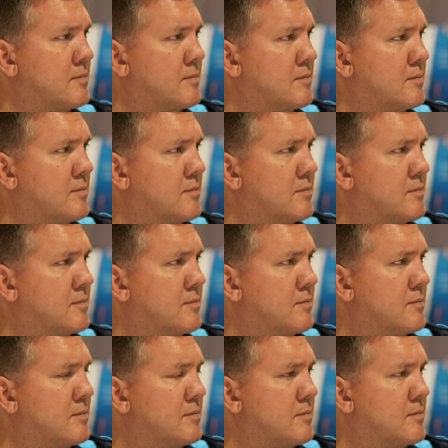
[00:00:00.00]

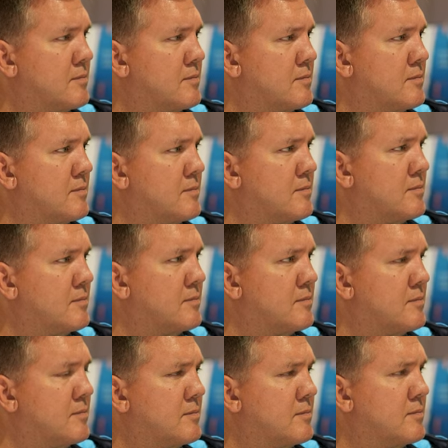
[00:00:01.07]

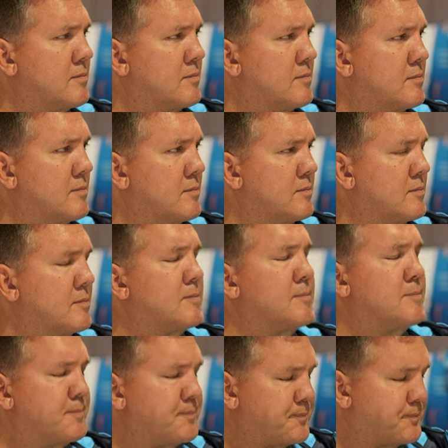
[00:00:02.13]

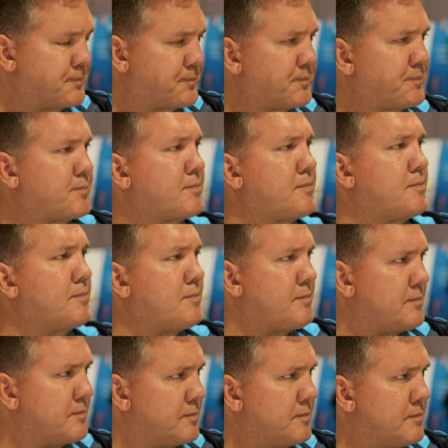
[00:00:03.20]

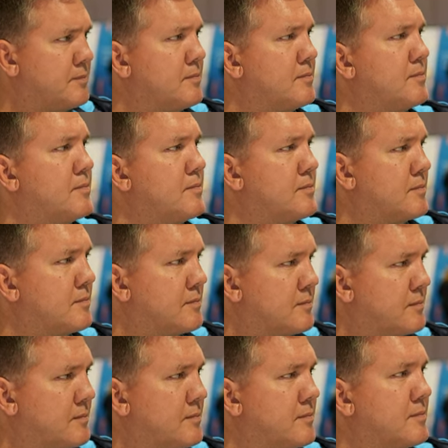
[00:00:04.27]

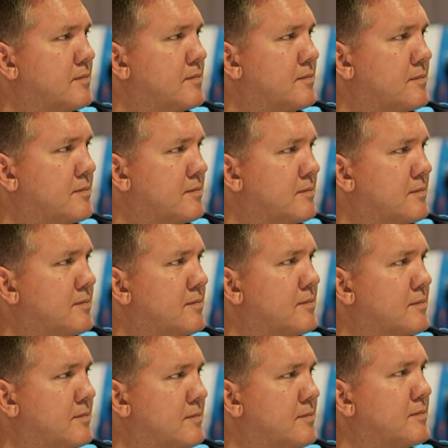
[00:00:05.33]

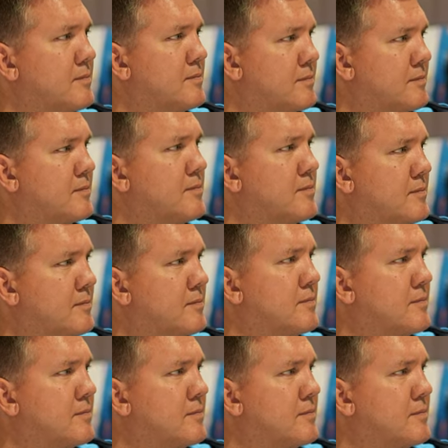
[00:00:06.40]
The person shown says nothing.